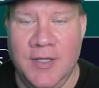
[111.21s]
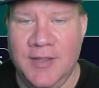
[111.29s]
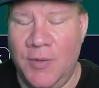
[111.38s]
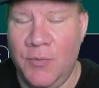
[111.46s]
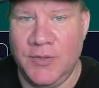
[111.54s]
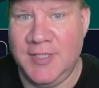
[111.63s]

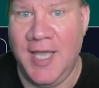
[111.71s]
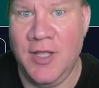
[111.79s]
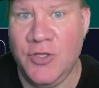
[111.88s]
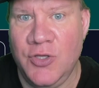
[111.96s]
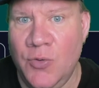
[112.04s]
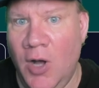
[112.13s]
that will
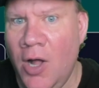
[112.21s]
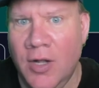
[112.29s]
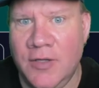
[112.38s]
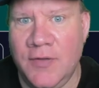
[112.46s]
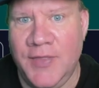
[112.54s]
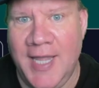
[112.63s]
tell you
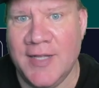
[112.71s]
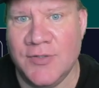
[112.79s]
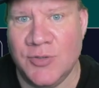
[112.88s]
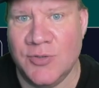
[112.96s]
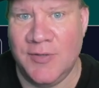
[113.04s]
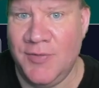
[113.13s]
all of the
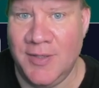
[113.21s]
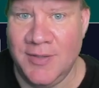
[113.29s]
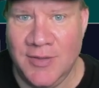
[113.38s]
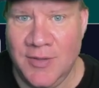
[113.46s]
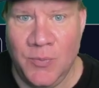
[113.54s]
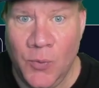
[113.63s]
answers of
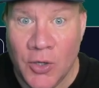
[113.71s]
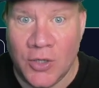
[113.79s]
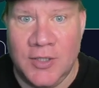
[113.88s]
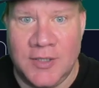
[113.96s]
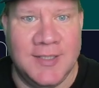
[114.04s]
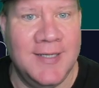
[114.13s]
the world.